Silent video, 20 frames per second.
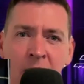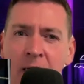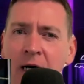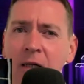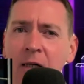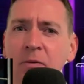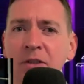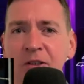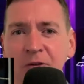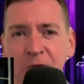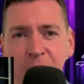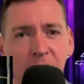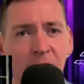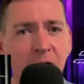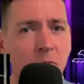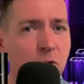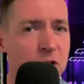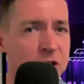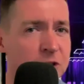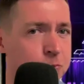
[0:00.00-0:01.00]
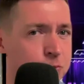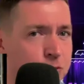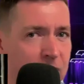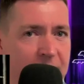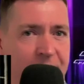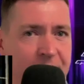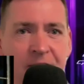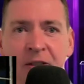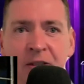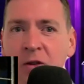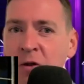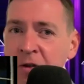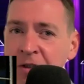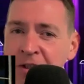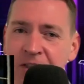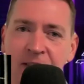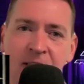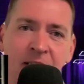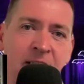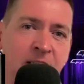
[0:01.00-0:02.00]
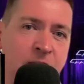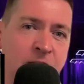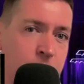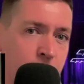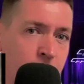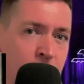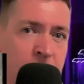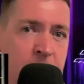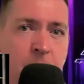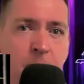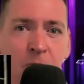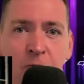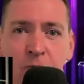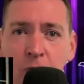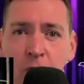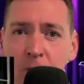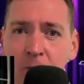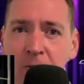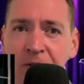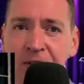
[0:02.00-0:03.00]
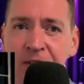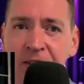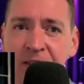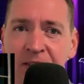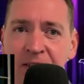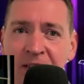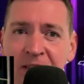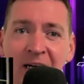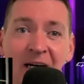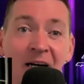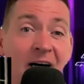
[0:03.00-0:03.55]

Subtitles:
and was very much present on stage throughout the performances,